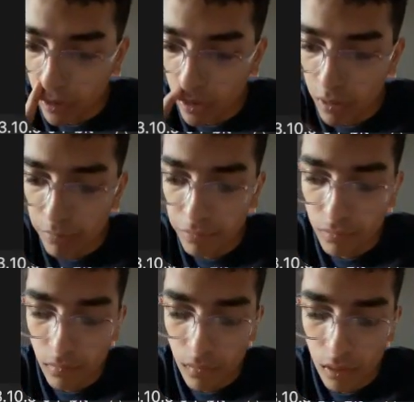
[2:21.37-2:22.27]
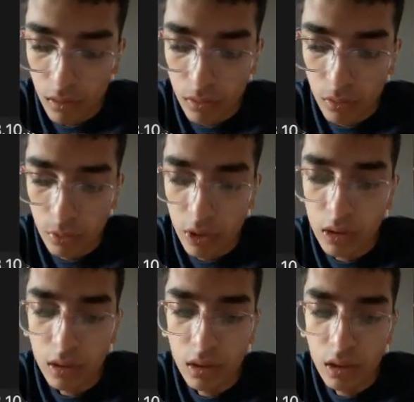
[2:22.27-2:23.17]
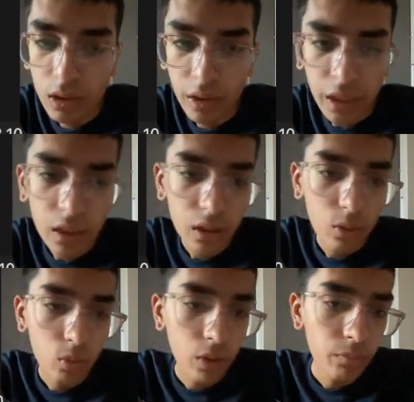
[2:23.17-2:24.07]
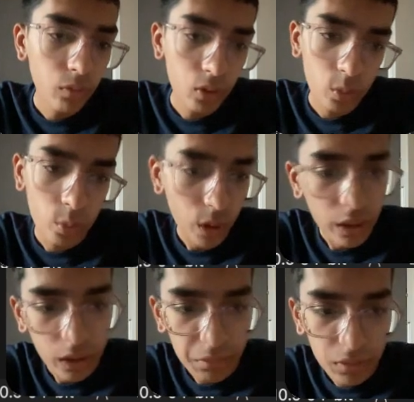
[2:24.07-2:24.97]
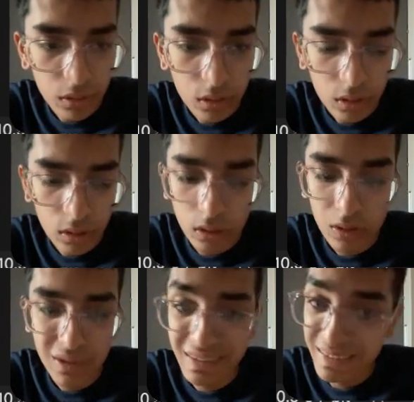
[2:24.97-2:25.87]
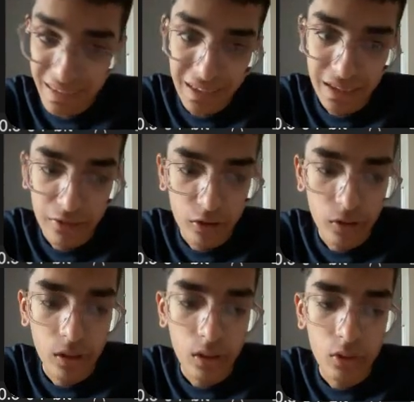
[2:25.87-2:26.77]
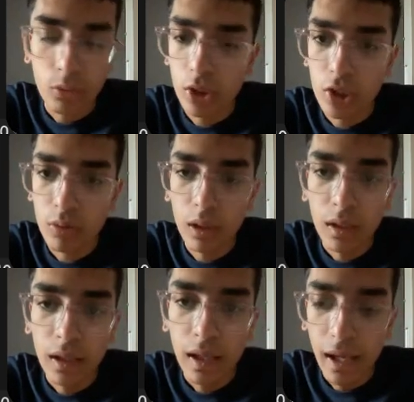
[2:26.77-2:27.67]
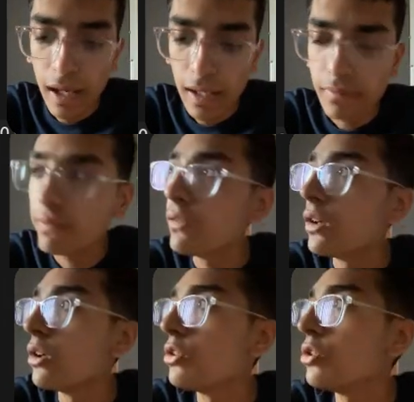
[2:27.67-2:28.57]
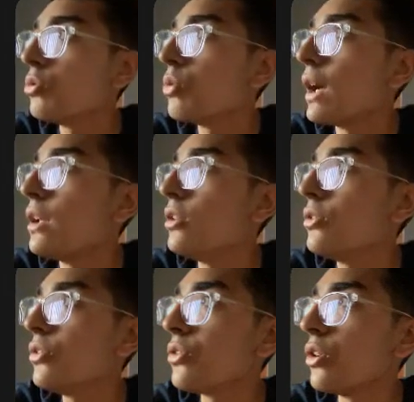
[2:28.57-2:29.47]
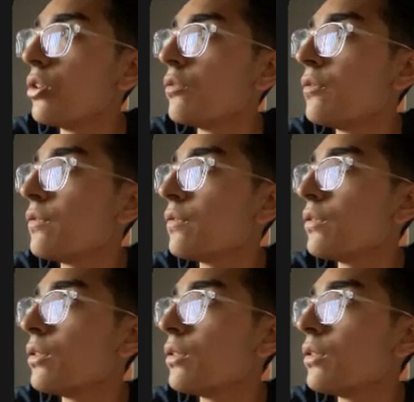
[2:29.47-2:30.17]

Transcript: Um, we'll create one more variable called c, okay, which will have the values of